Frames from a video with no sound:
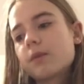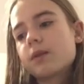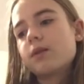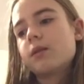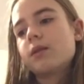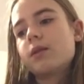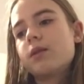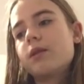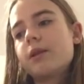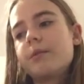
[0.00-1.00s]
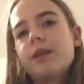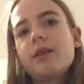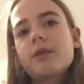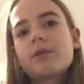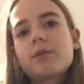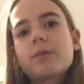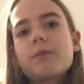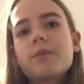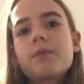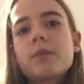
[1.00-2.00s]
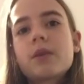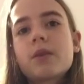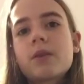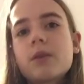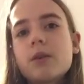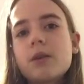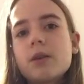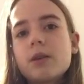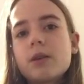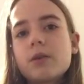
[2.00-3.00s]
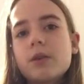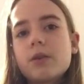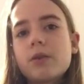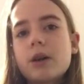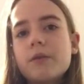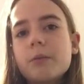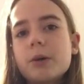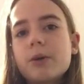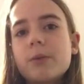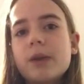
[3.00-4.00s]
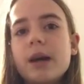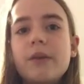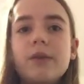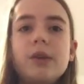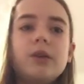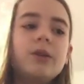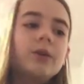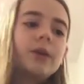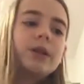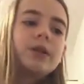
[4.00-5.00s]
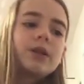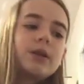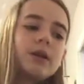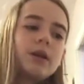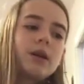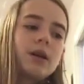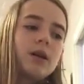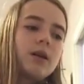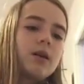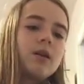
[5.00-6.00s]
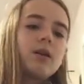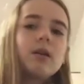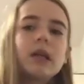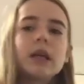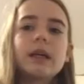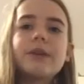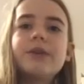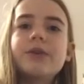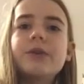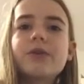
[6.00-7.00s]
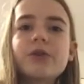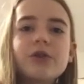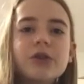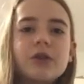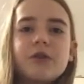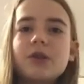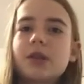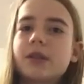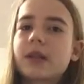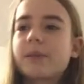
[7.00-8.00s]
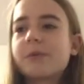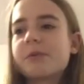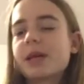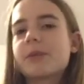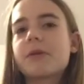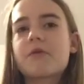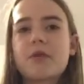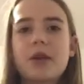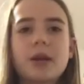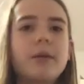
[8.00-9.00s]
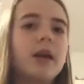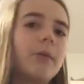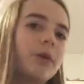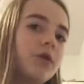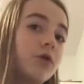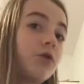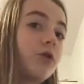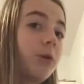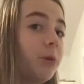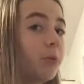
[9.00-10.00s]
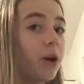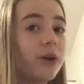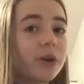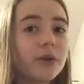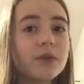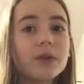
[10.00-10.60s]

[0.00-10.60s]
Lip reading: And then I made this. It's a little coffee mug with a half-eaten donut. And those are just a few things that I've been making in my free time that I'm extremely proud of.